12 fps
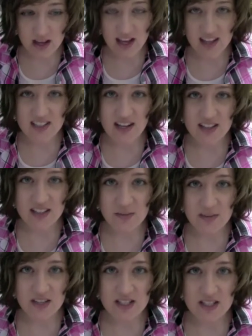It's got
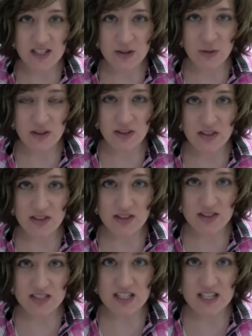something to do with
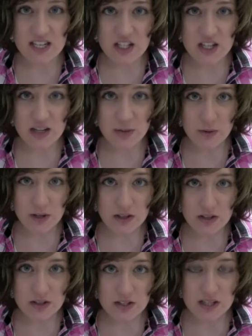stitching
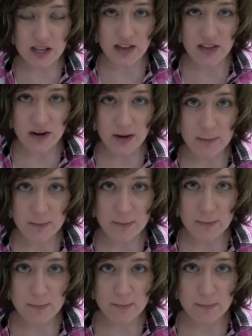words together.
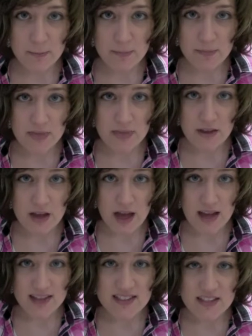
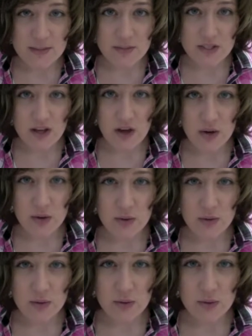It seems
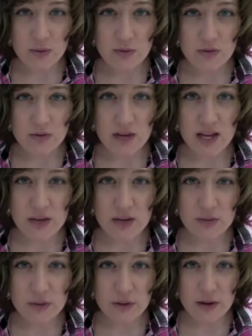so taken
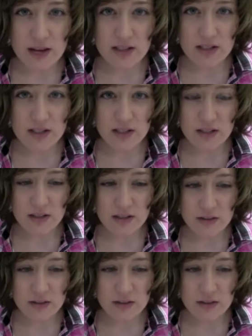for granted.